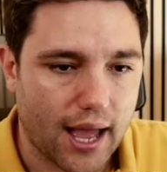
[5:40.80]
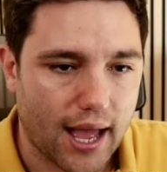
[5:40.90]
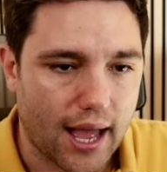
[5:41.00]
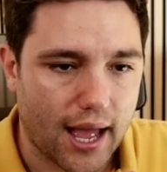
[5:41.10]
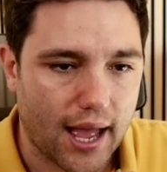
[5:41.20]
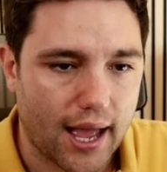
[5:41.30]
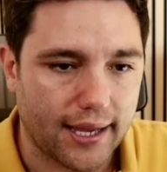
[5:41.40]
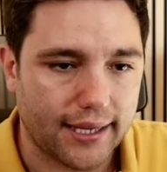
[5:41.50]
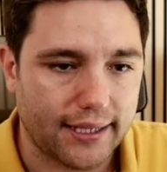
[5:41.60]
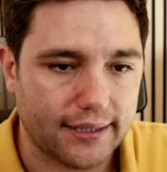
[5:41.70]

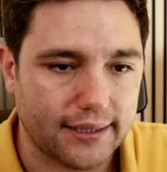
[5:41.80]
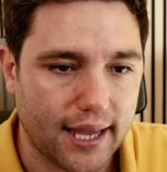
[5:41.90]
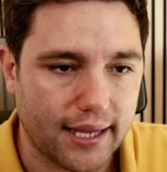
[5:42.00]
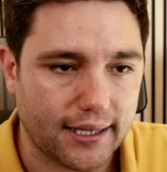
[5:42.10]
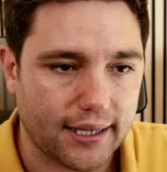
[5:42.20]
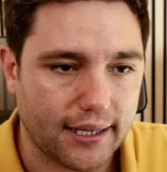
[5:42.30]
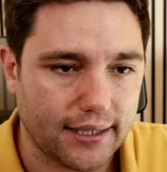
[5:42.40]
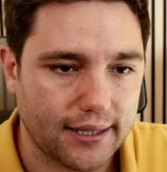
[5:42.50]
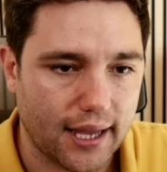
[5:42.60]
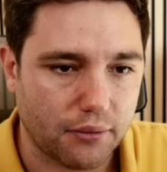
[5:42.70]
I take, he
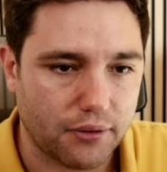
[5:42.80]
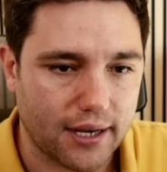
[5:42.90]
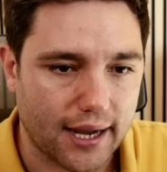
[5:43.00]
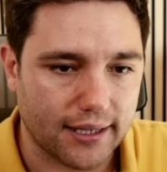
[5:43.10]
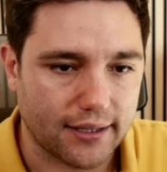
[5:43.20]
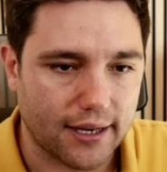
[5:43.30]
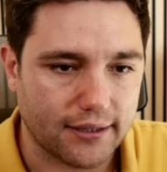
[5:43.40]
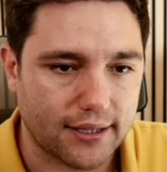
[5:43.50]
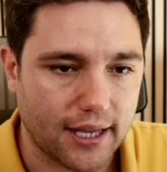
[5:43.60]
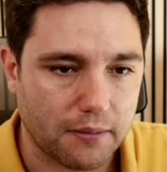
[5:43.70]
take with the knight, and then I
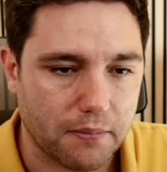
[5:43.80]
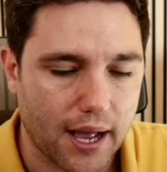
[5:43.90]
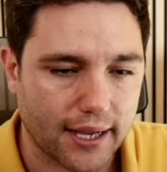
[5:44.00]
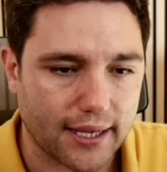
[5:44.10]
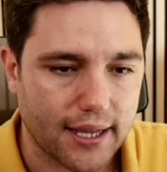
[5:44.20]
take back.